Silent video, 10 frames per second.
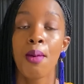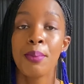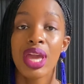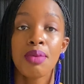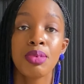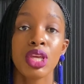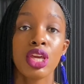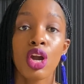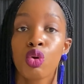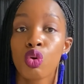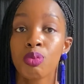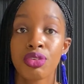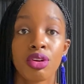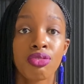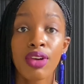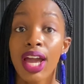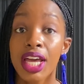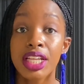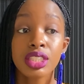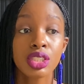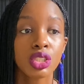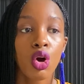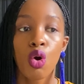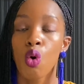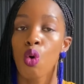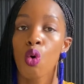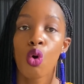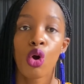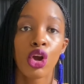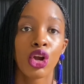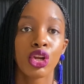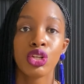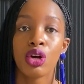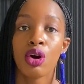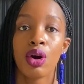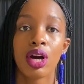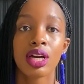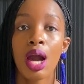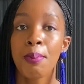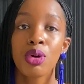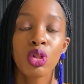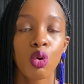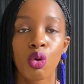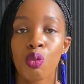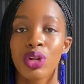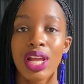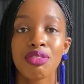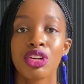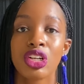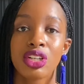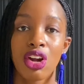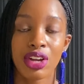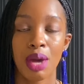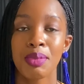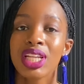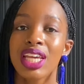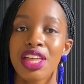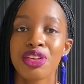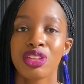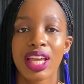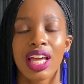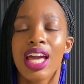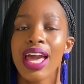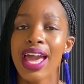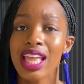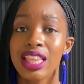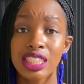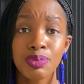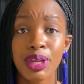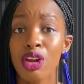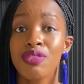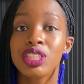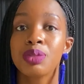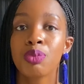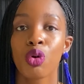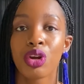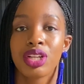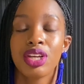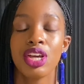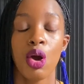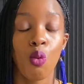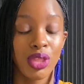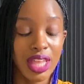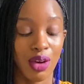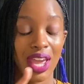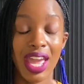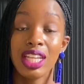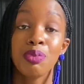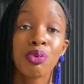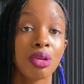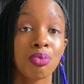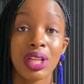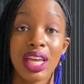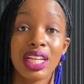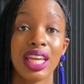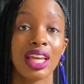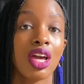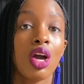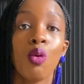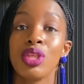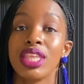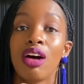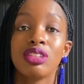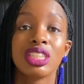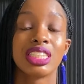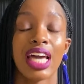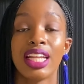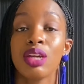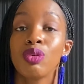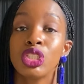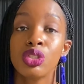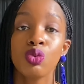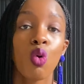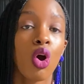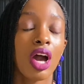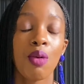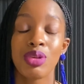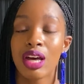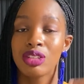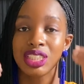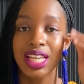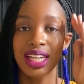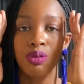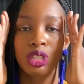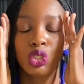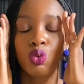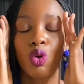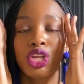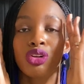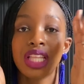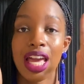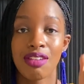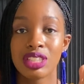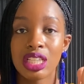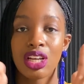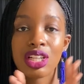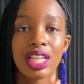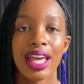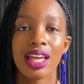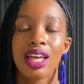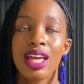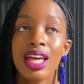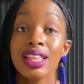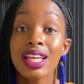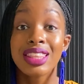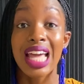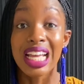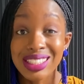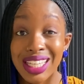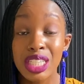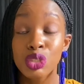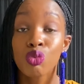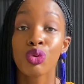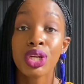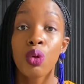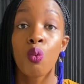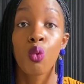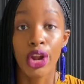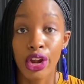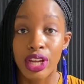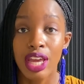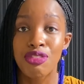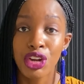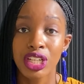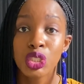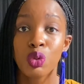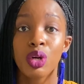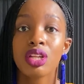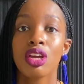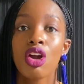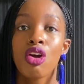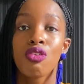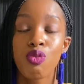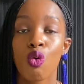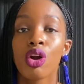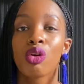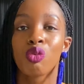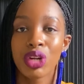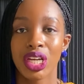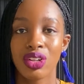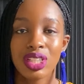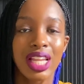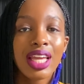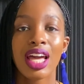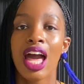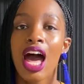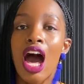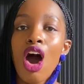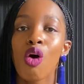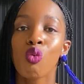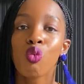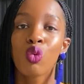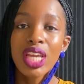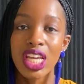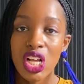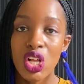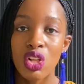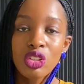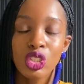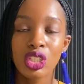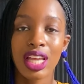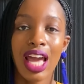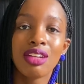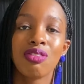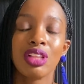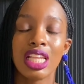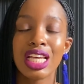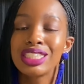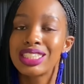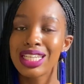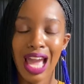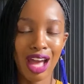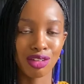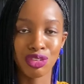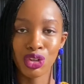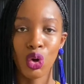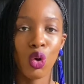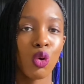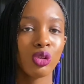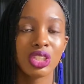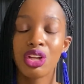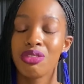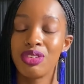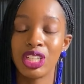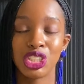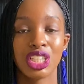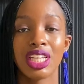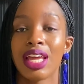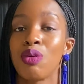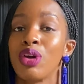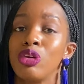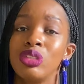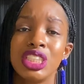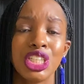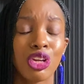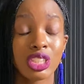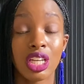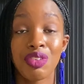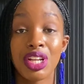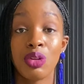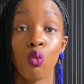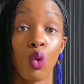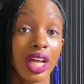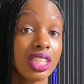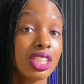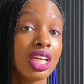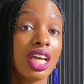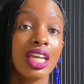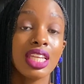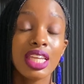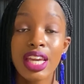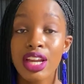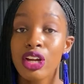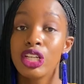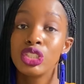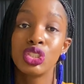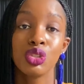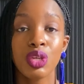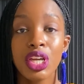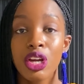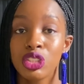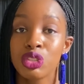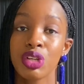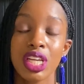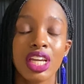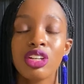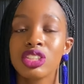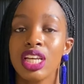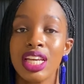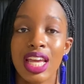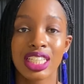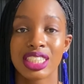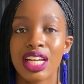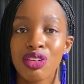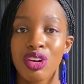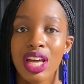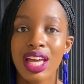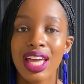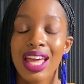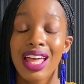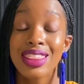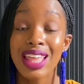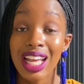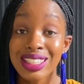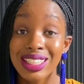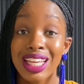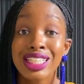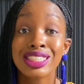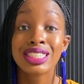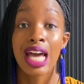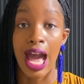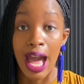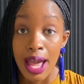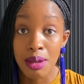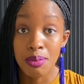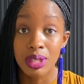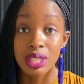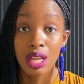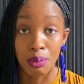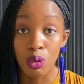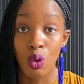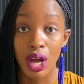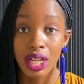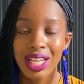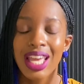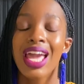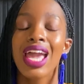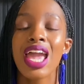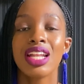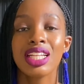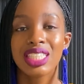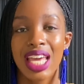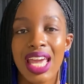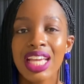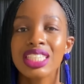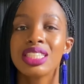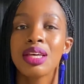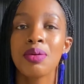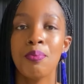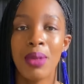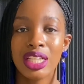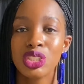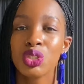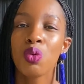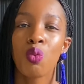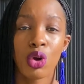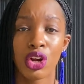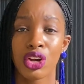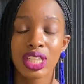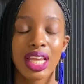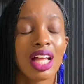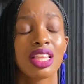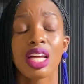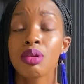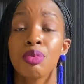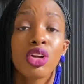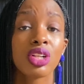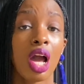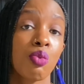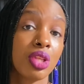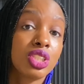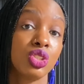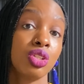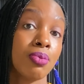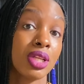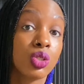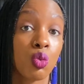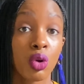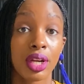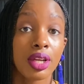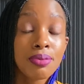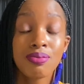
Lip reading: maybe a group of your friends or, a couple or whatever are coming together and like, hey, let's make our vision board without any pre-planning, without deciding what you want, without deciding what you want your life to look like. Like that takes real work if you're gonna do it for real. Like a real kind of listing out of your goals and your vision, like where you see yourself in 1 year, in 2 years, 3 years, etc. That takes time, number 1, and it takes the mental work. Like a lot of people are not willing to do the mental work.